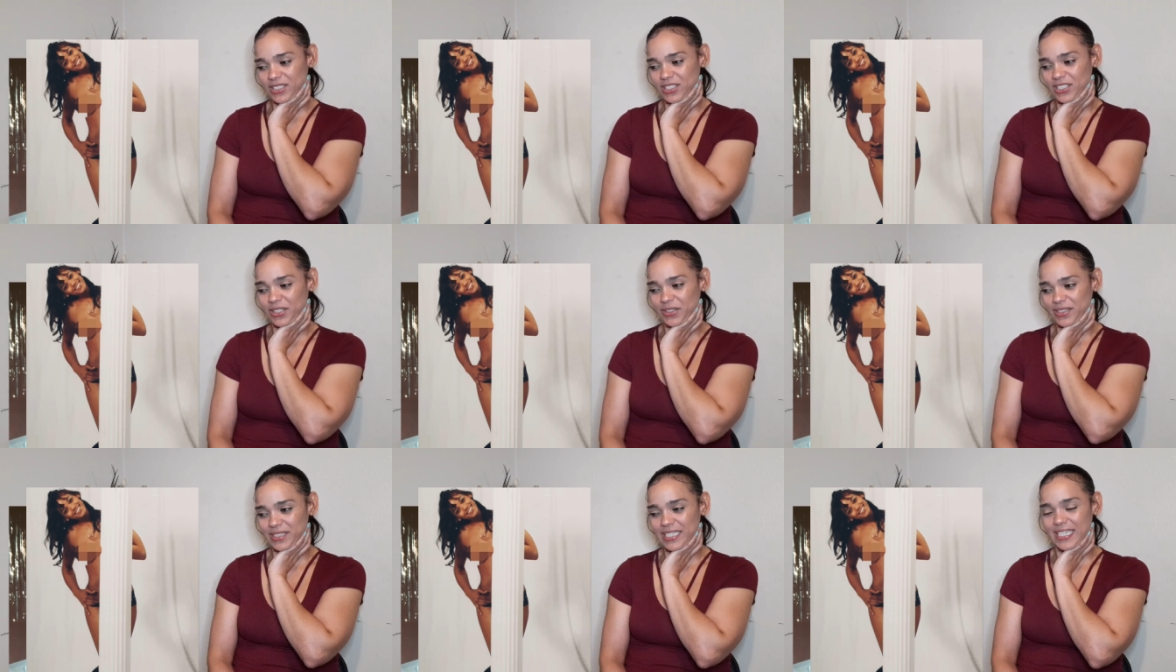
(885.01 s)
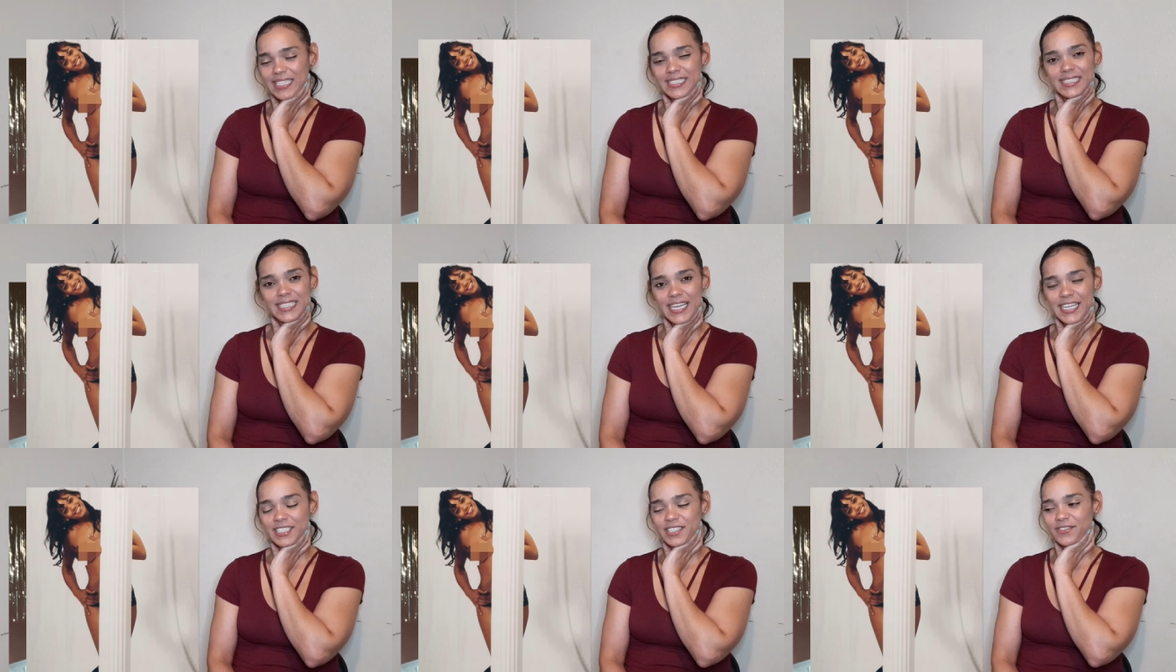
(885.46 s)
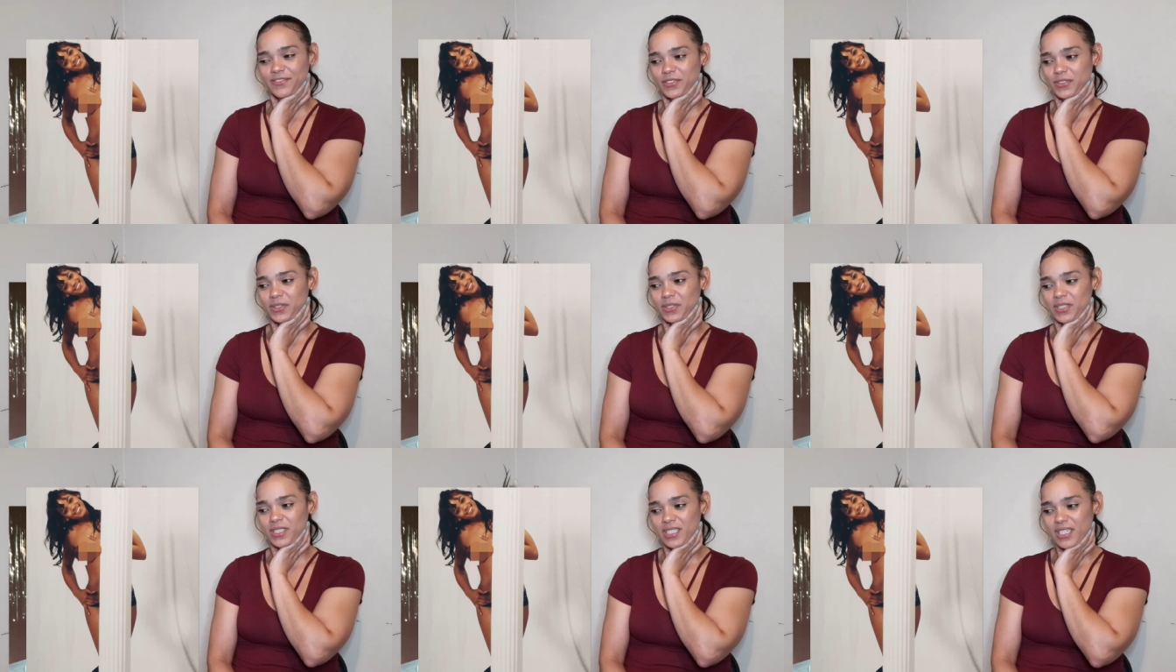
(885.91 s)
You know, it's kind of
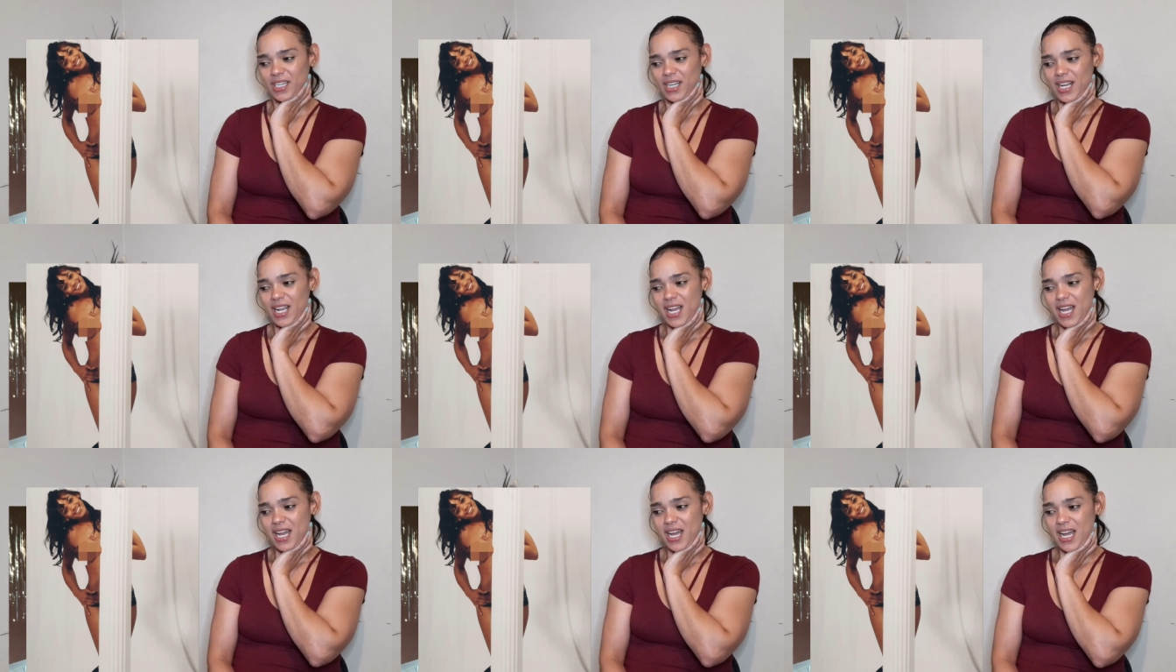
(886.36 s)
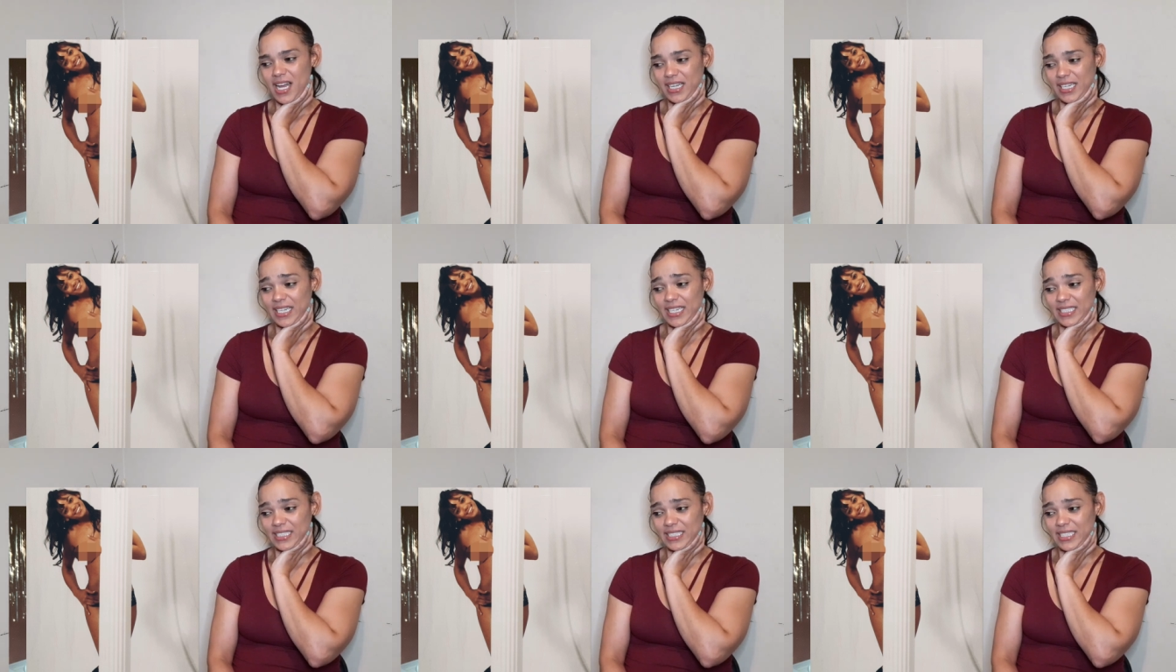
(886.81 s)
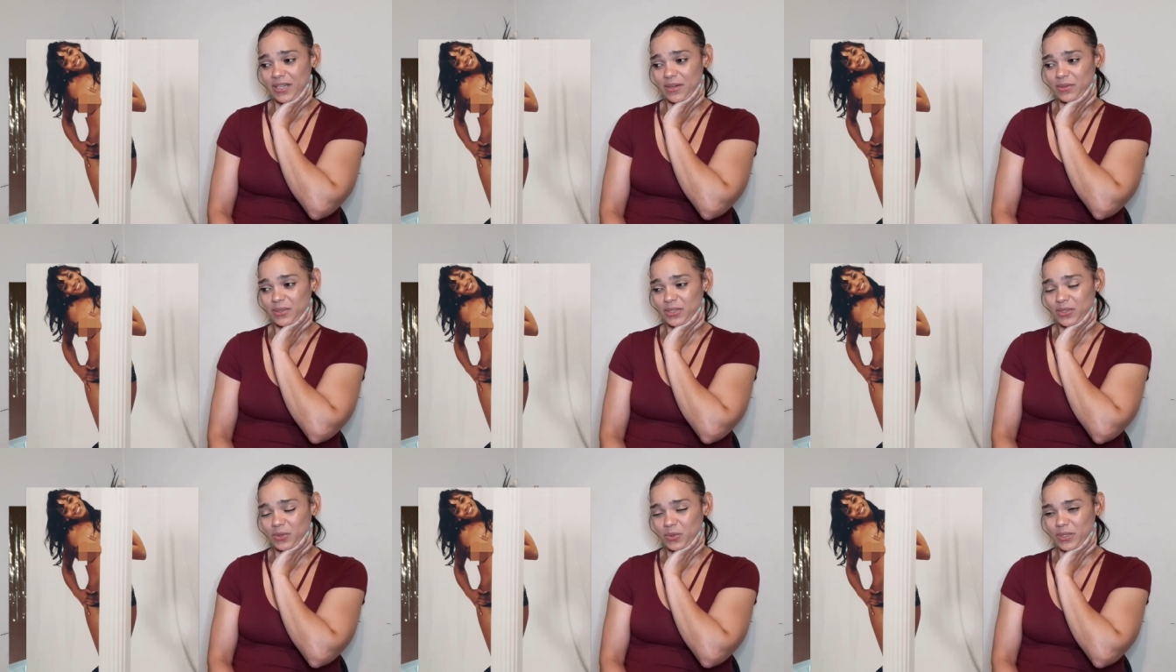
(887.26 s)
tasteful. I guess I
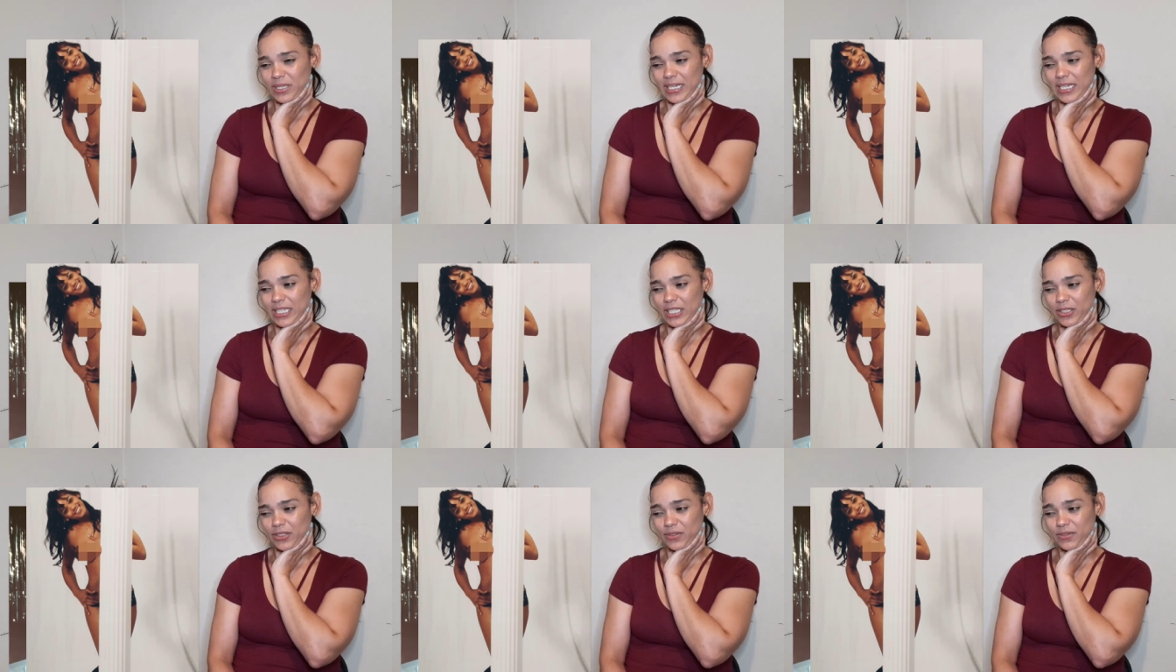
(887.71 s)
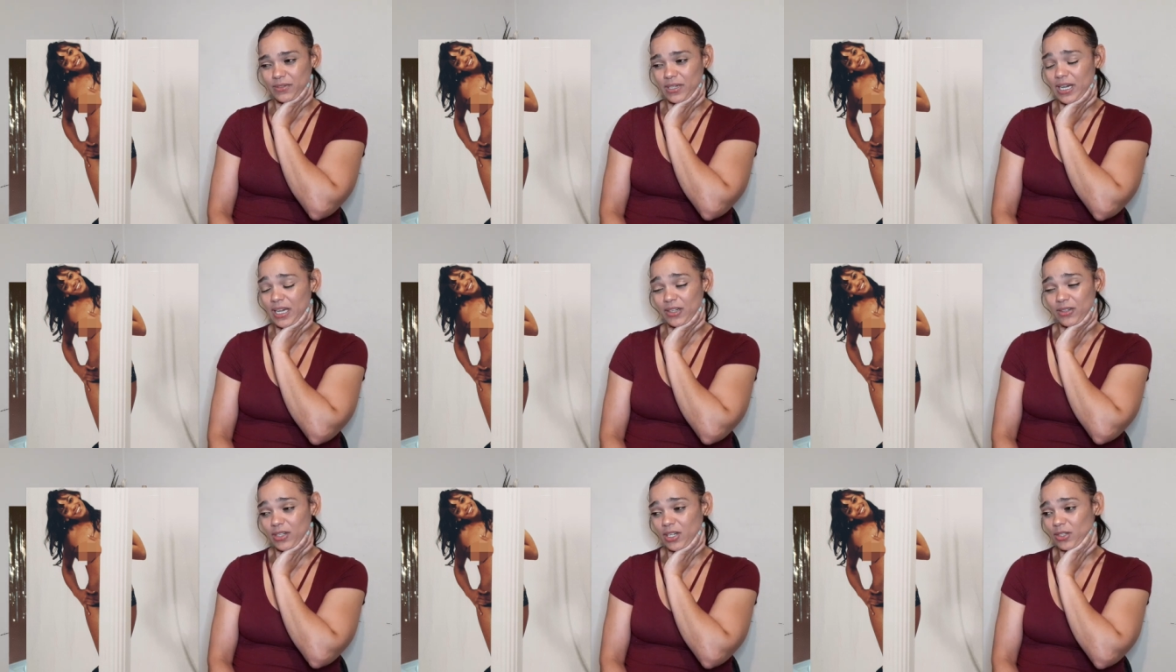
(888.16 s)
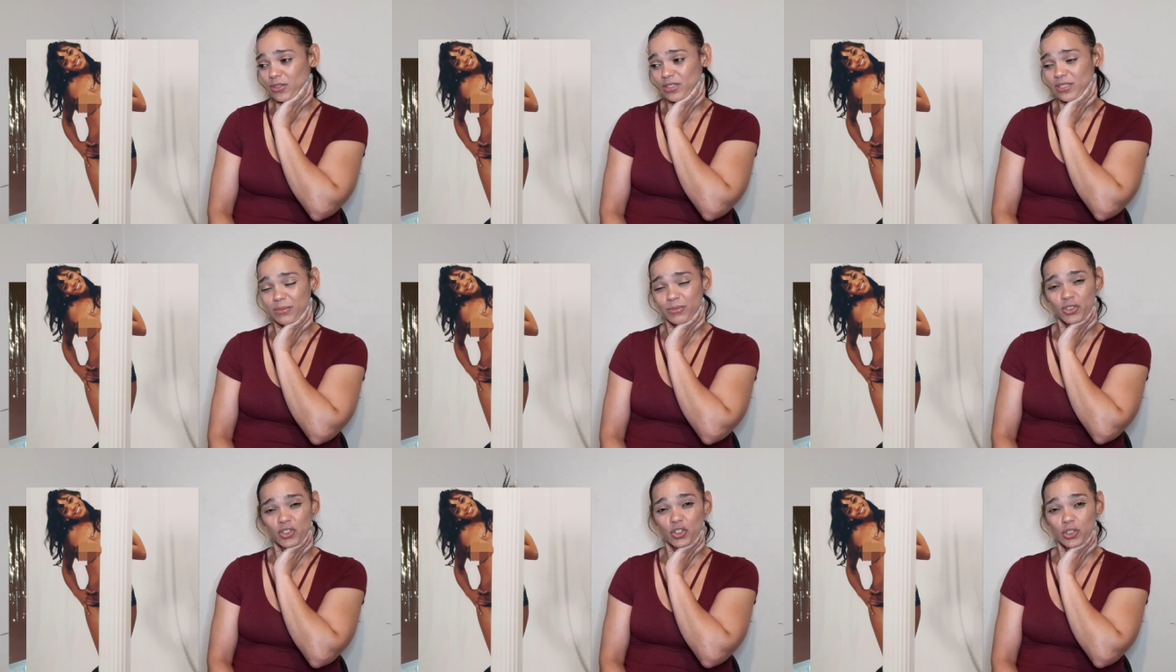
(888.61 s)
was doing like a little, I don't know,
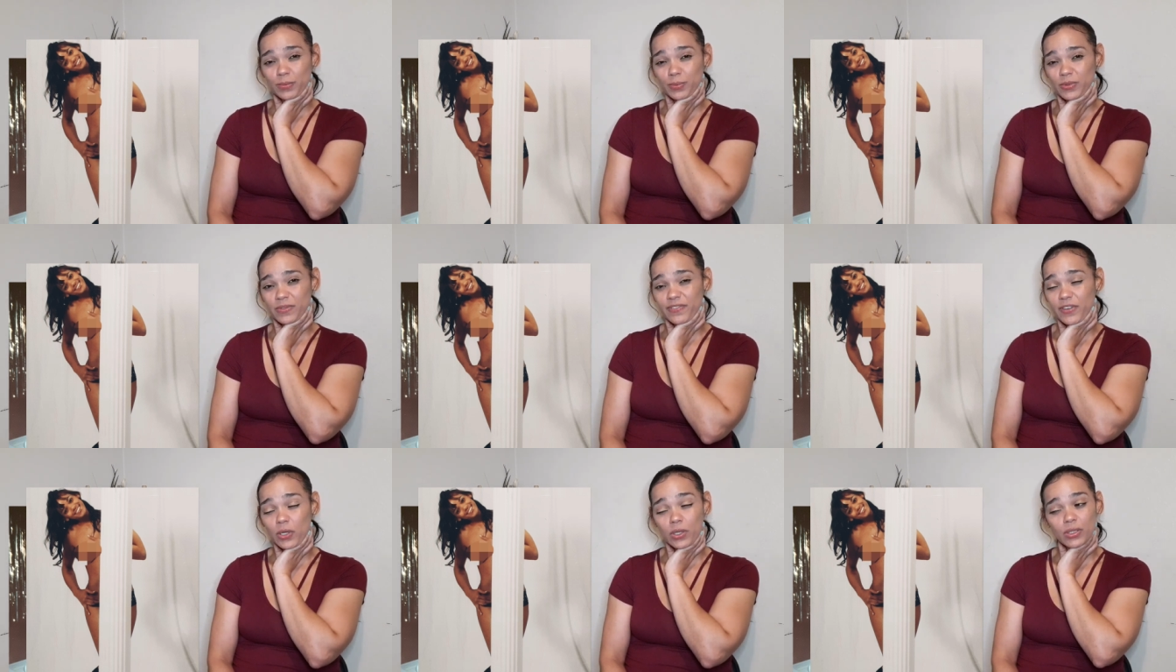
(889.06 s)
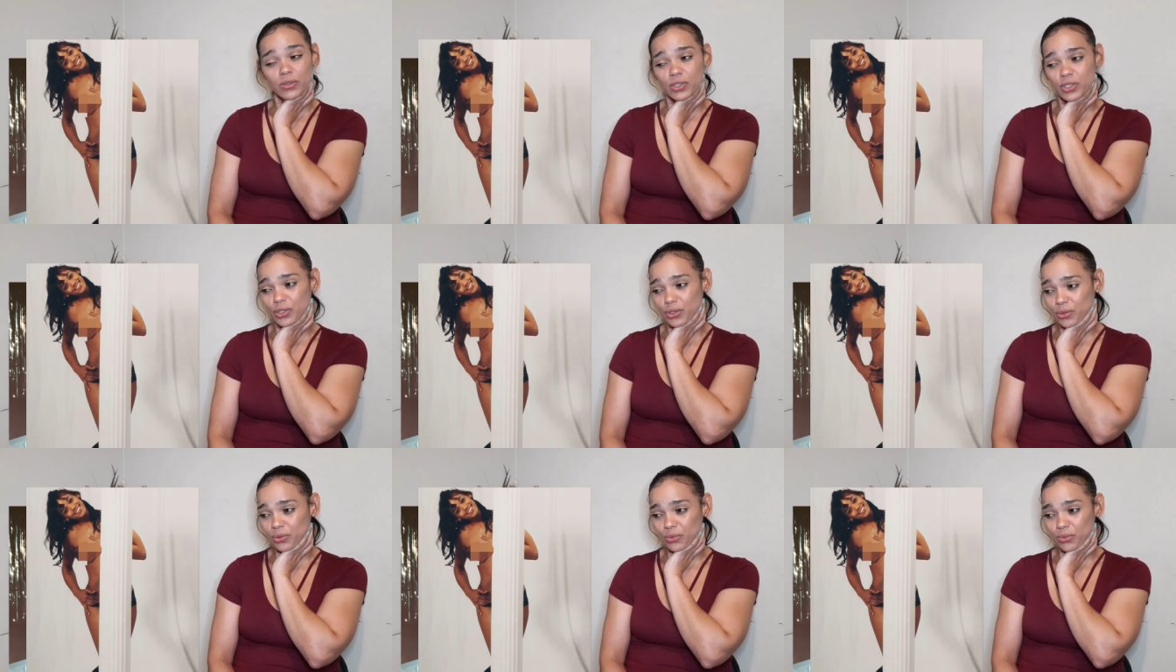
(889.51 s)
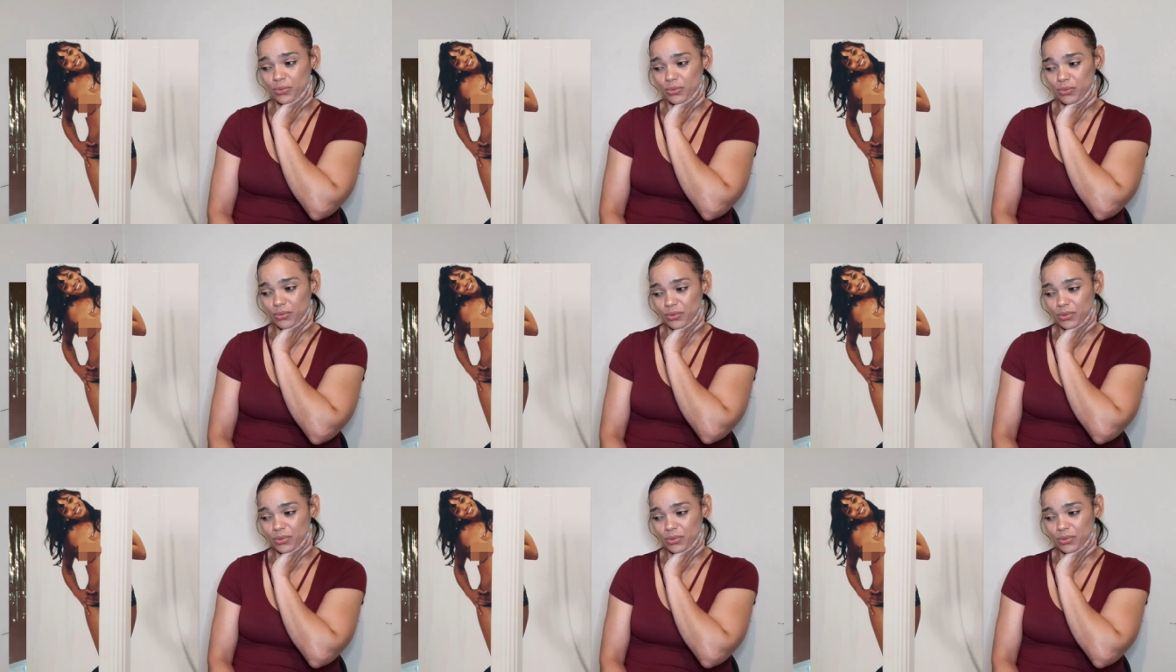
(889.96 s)
some stripper photo shoot.